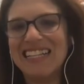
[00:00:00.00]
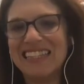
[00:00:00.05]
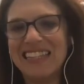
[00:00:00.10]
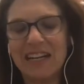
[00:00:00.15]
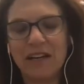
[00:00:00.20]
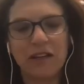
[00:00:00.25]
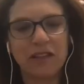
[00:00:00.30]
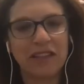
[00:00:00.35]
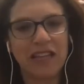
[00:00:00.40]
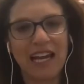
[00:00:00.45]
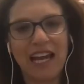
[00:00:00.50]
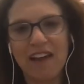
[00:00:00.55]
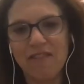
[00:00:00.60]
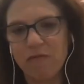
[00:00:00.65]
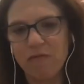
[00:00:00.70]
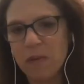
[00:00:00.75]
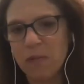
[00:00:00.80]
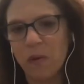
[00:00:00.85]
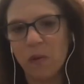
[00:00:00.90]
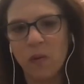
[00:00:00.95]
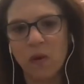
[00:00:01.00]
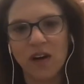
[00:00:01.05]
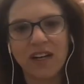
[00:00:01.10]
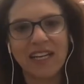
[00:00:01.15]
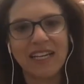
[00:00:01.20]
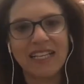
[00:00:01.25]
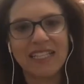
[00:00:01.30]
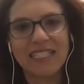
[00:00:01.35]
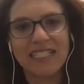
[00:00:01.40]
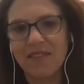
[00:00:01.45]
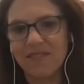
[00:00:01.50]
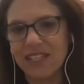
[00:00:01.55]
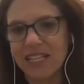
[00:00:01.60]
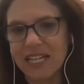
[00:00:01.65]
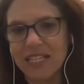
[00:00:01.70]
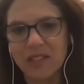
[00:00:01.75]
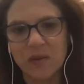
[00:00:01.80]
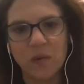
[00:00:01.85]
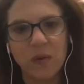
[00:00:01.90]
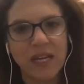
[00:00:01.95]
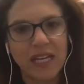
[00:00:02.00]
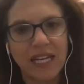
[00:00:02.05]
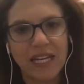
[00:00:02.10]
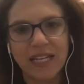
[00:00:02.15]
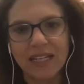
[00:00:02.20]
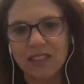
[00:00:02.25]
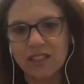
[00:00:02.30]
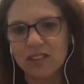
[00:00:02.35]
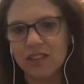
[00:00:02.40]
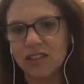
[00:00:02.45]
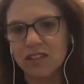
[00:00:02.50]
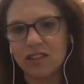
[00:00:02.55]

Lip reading: They have people working 7 days a week,